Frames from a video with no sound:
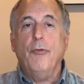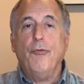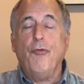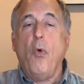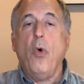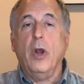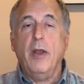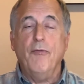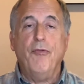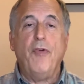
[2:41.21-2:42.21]
4-
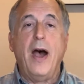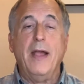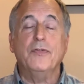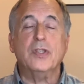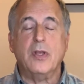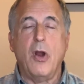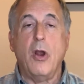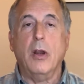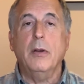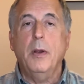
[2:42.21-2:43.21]
and
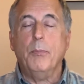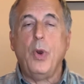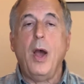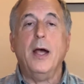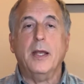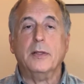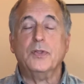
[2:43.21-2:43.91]
5-star products.